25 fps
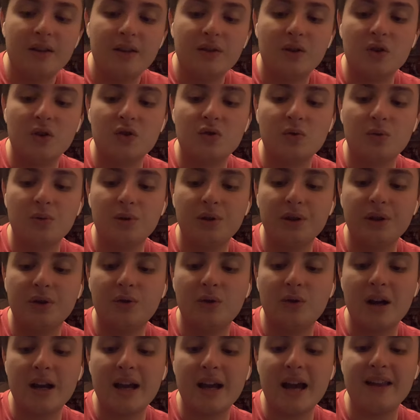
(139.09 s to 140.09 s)
Those were really
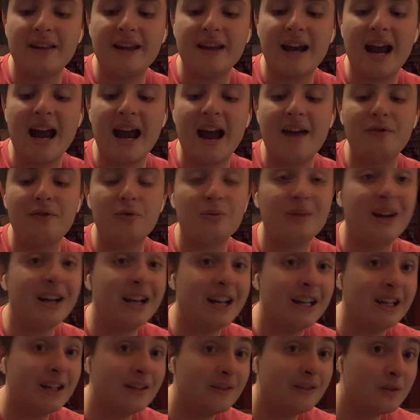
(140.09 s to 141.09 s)
great. And I haven't read
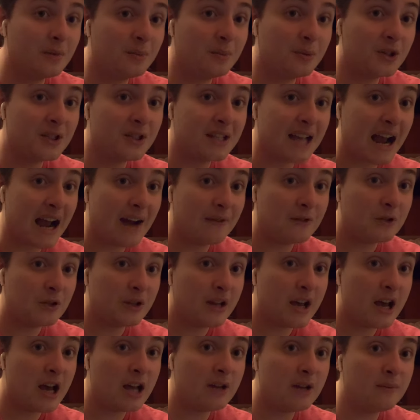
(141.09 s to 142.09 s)
any of the books after
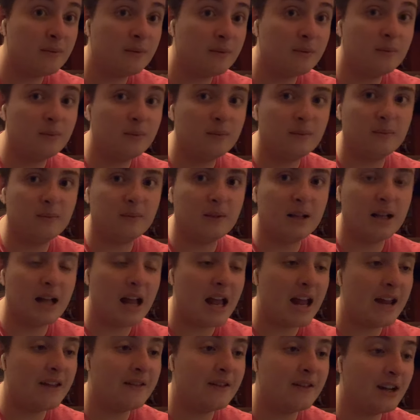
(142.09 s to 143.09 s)
that,
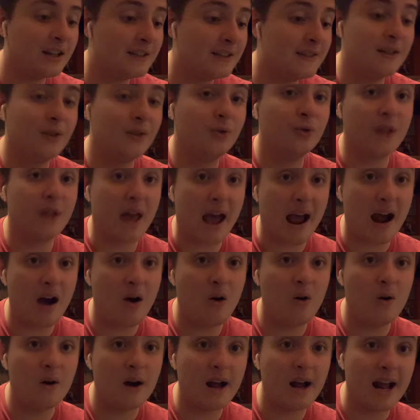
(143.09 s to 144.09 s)
and until
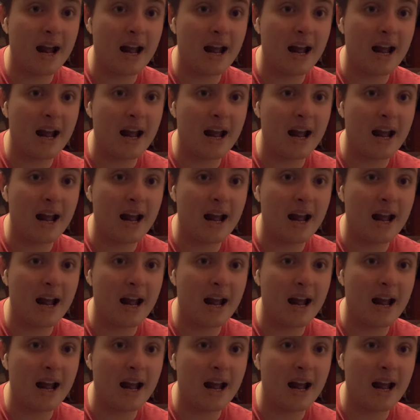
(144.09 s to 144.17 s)
now.